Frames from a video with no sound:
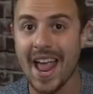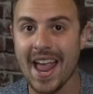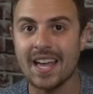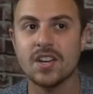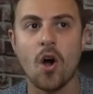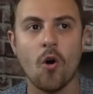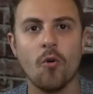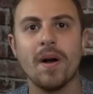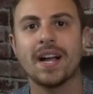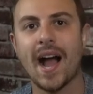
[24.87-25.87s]
and
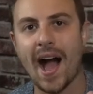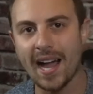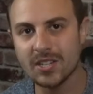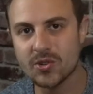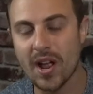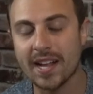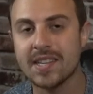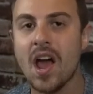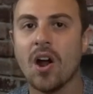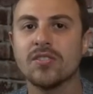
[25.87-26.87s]
home contracts
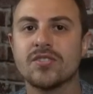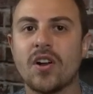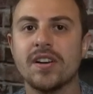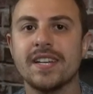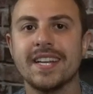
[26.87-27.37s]
are starting to